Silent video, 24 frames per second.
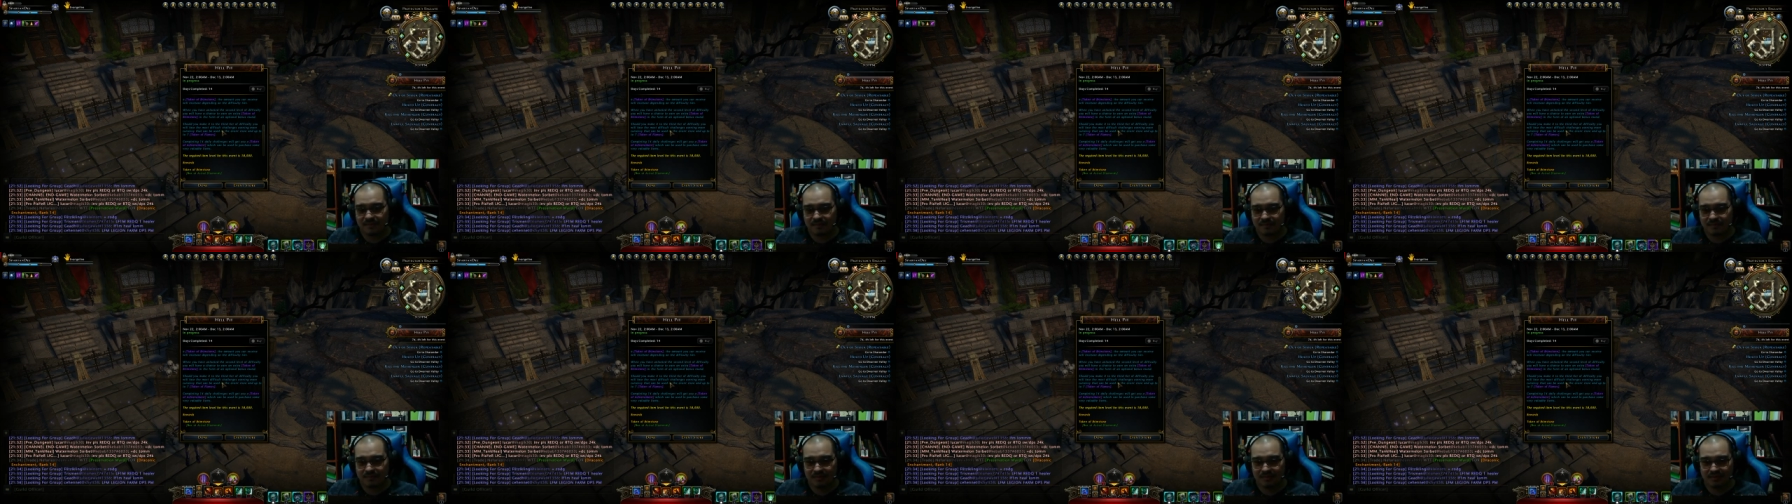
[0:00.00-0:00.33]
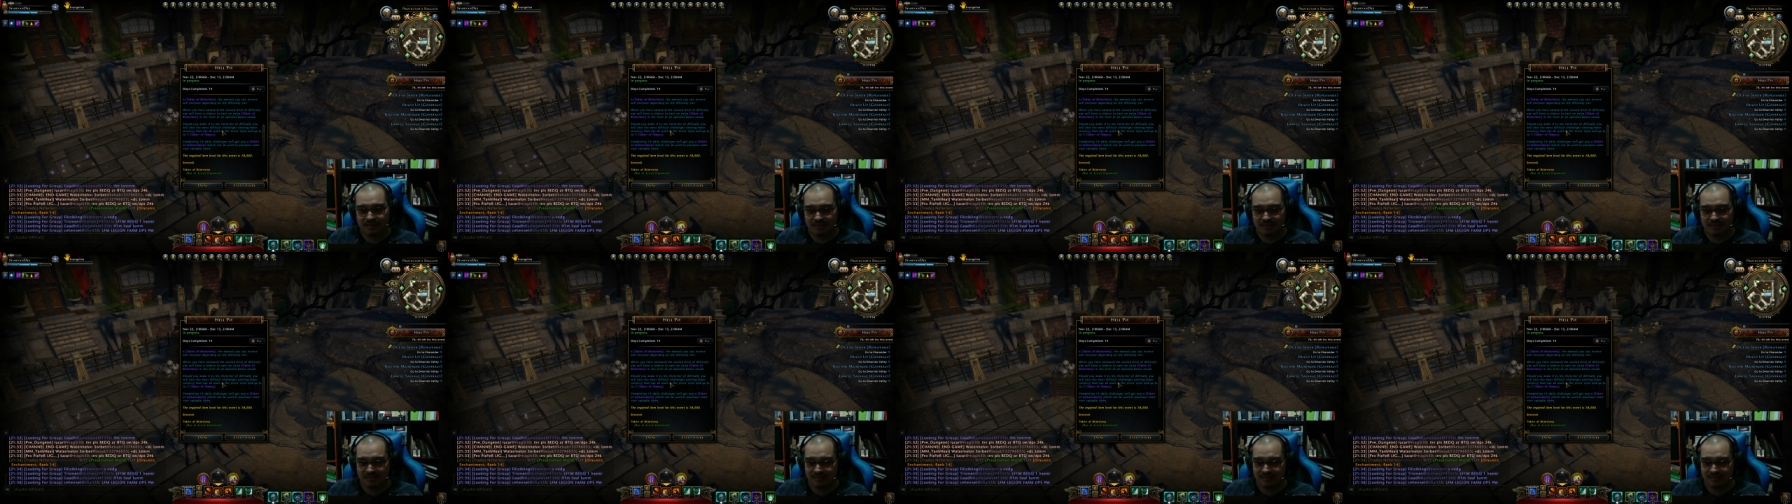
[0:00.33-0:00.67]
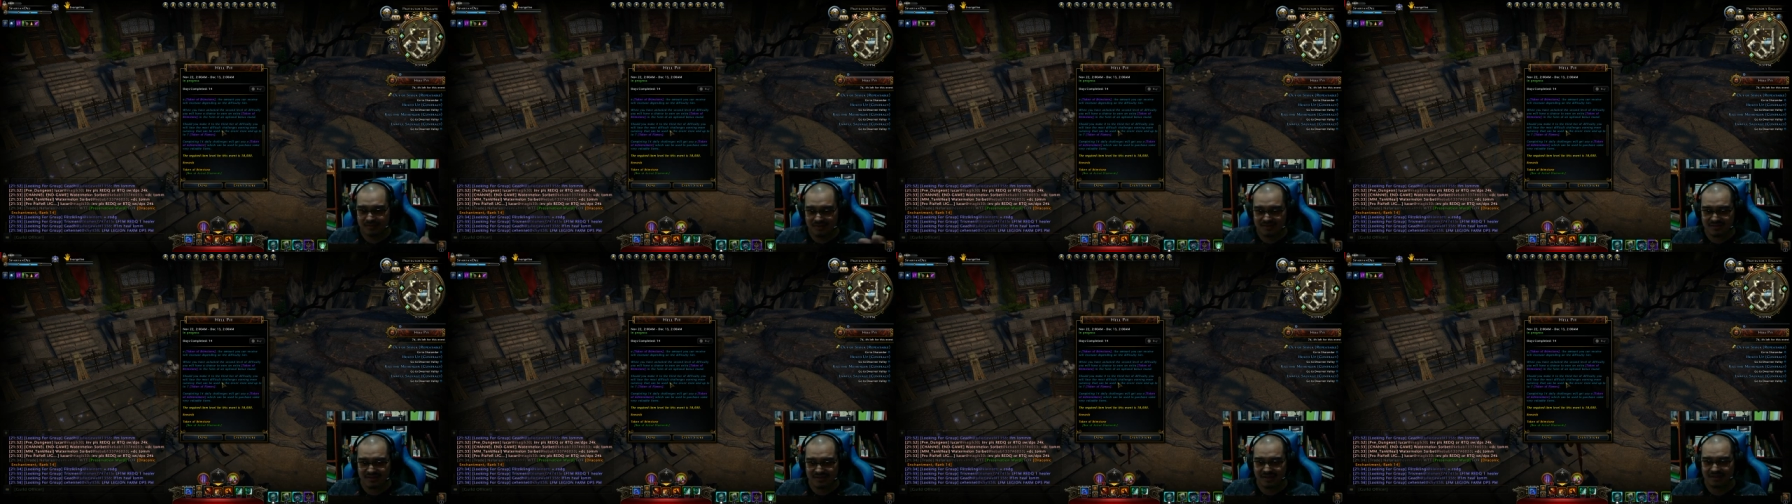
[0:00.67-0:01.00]
per, uh,
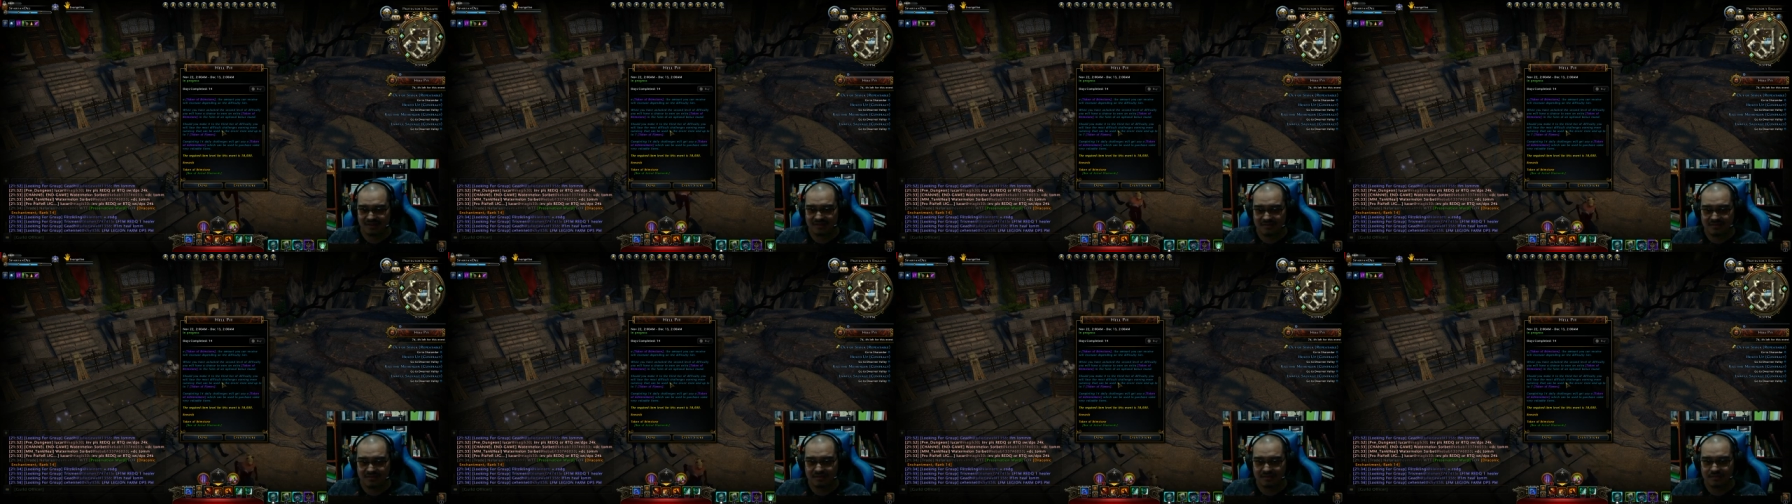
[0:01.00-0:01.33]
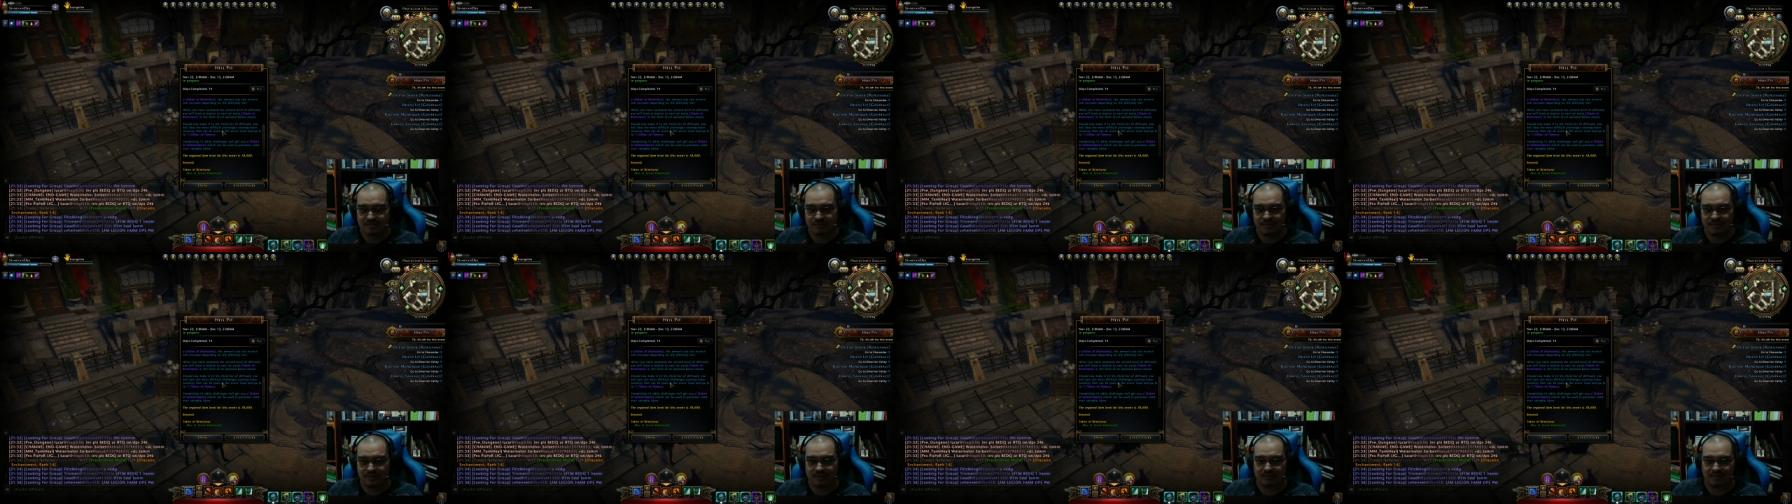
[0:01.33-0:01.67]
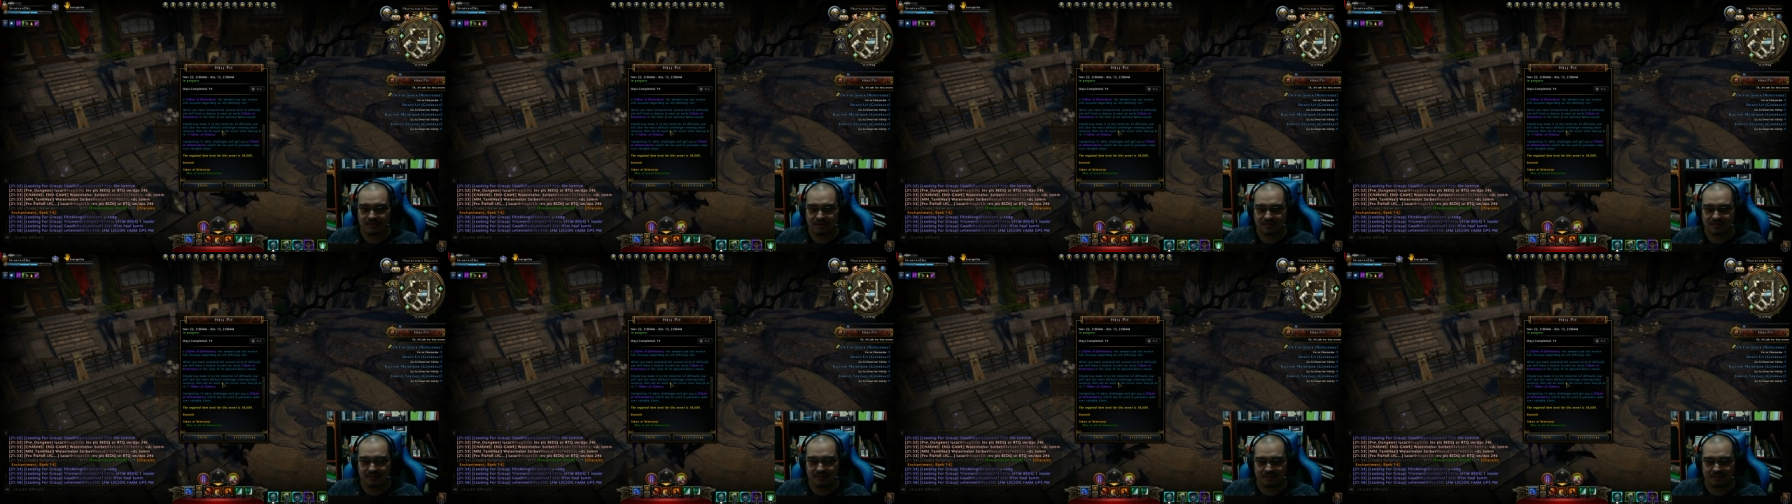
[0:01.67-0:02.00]
this is like the third week,
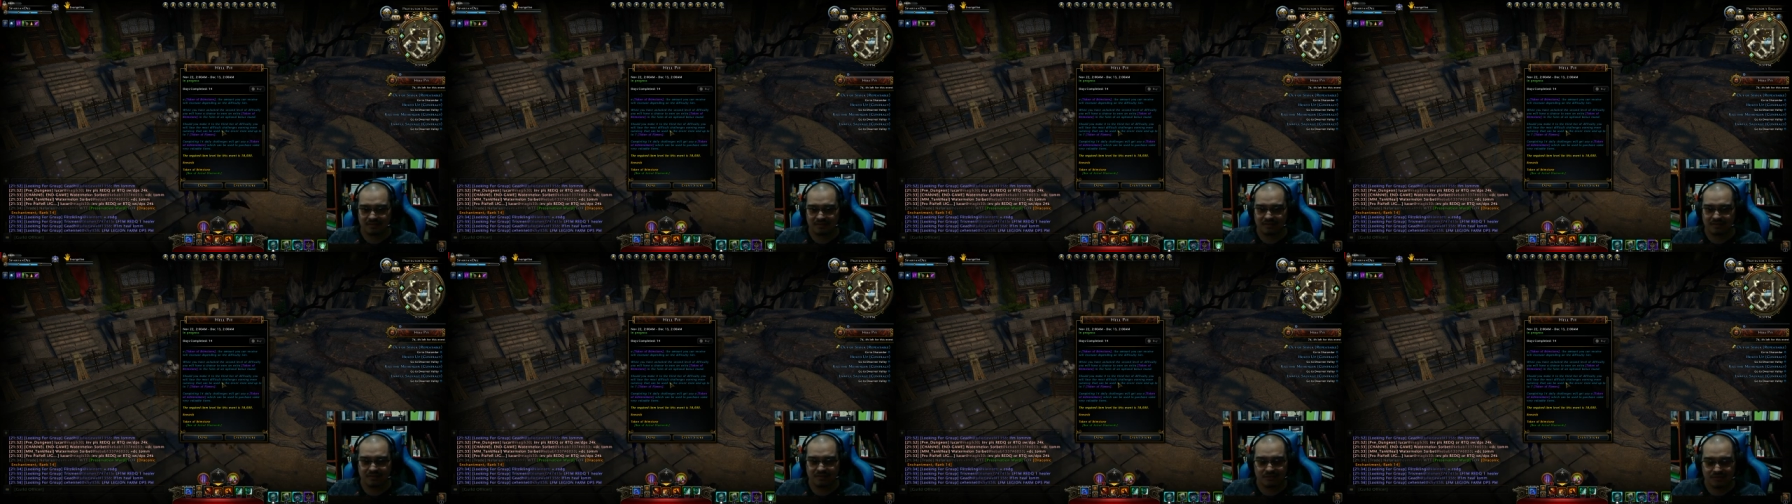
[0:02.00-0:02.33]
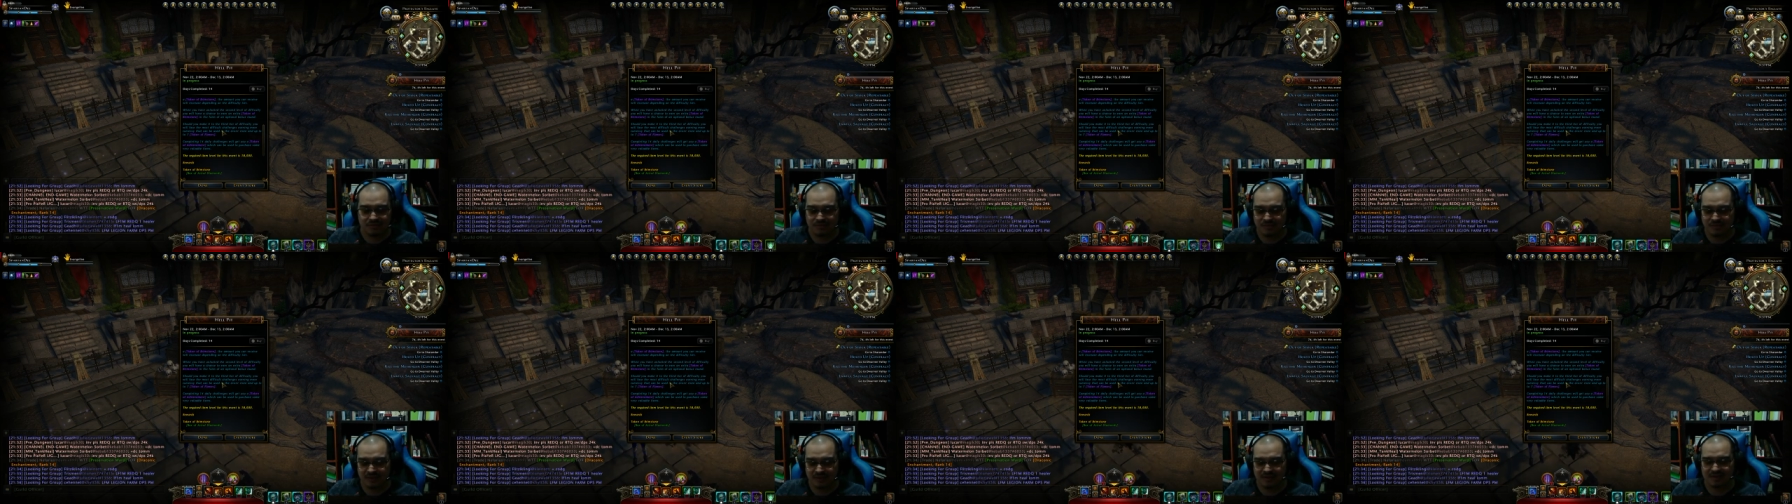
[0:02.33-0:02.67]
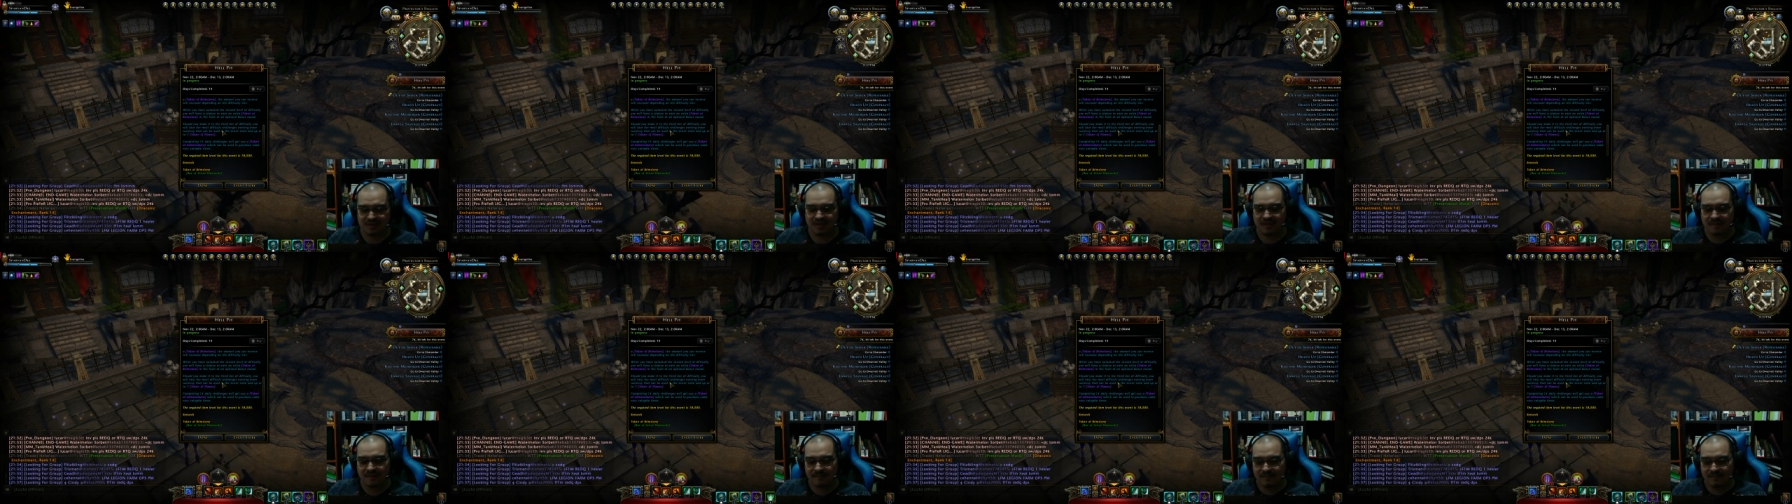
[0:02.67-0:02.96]
right? The, the three weeks.